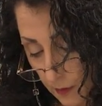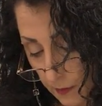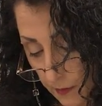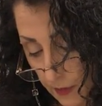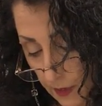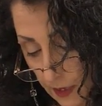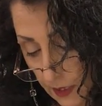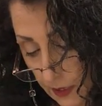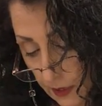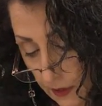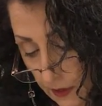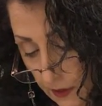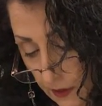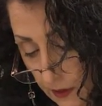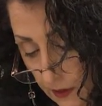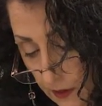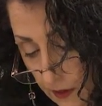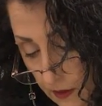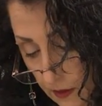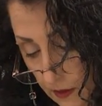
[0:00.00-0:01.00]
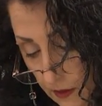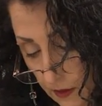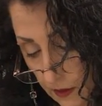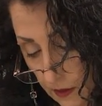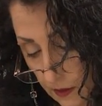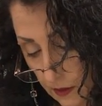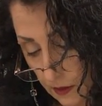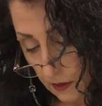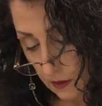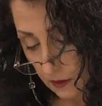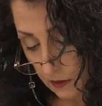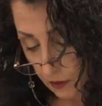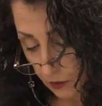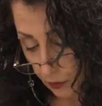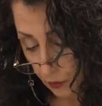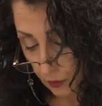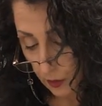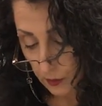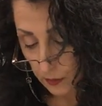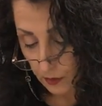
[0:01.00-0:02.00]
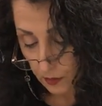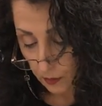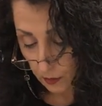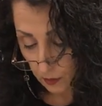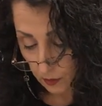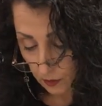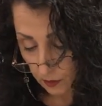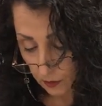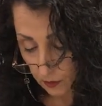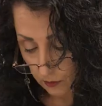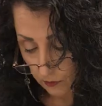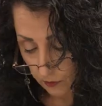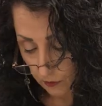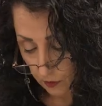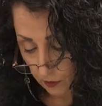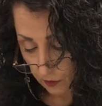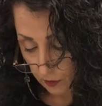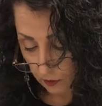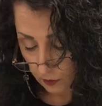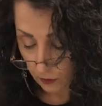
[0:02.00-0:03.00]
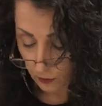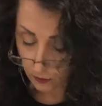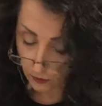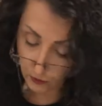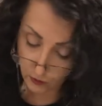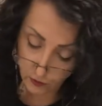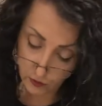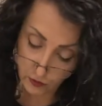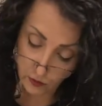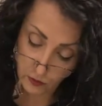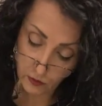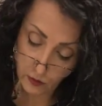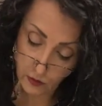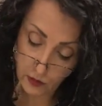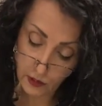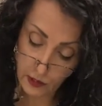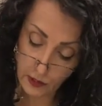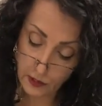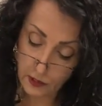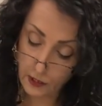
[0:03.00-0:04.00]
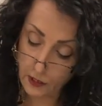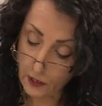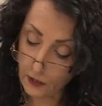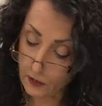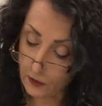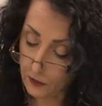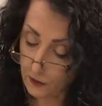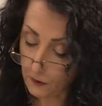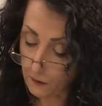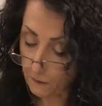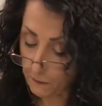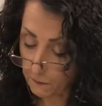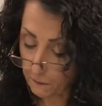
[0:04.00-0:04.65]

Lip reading: But stripes would look very cool like this.